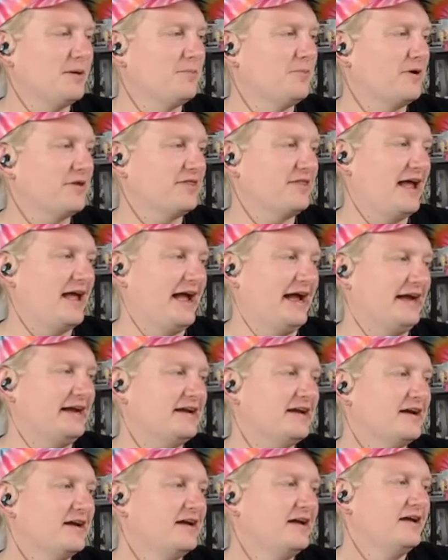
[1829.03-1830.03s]
with,
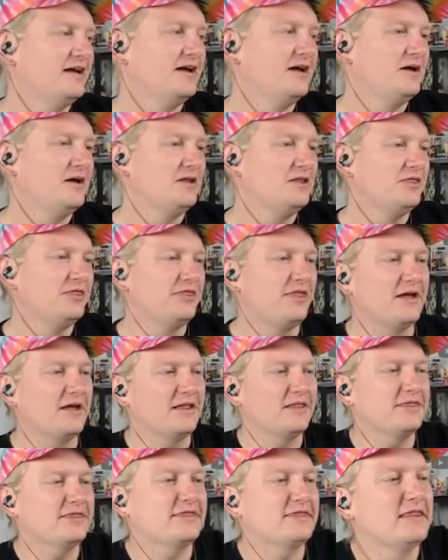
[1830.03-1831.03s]
like,
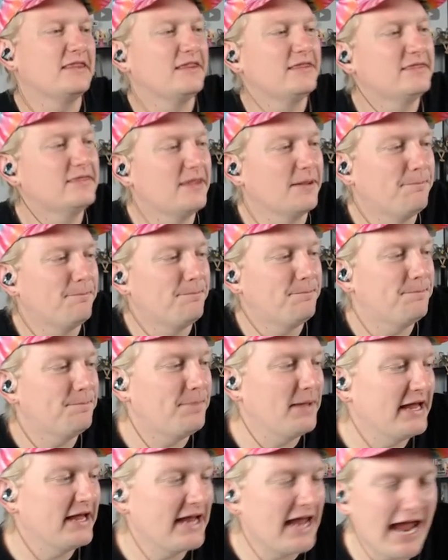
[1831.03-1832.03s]
the
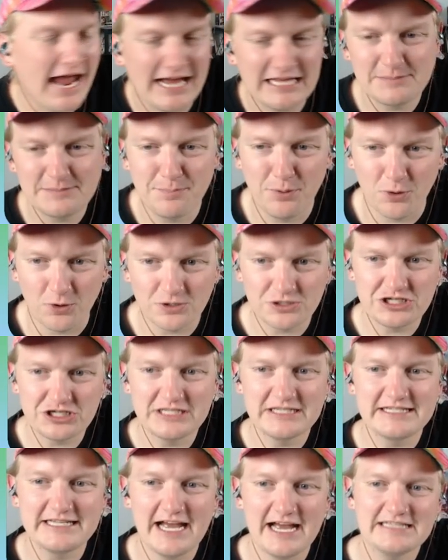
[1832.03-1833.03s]
big ass portion
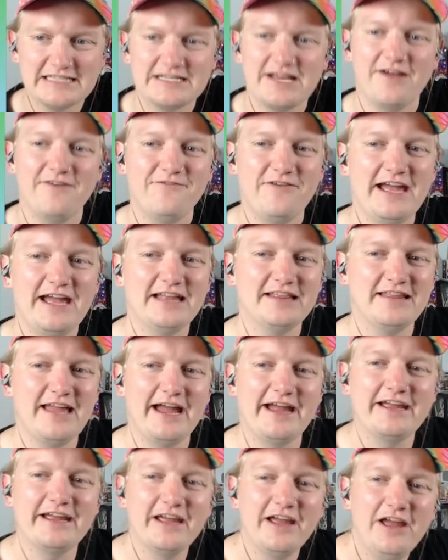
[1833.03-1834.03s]
size of it.
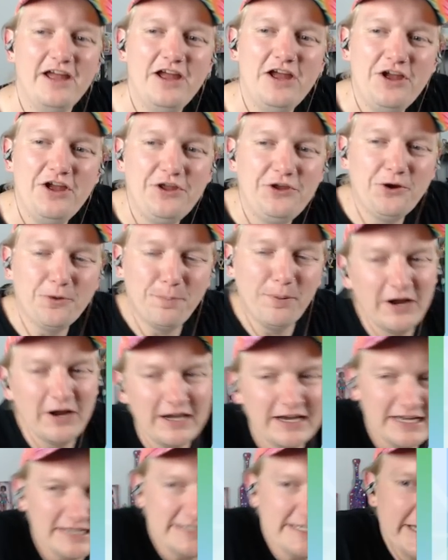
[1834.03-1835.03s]
Like, you're putting
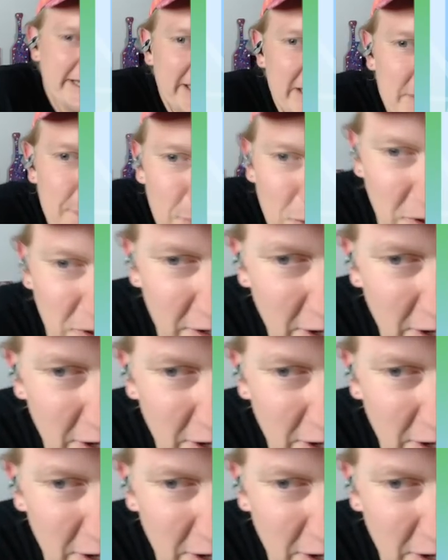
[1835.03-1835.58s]
a teaspoon of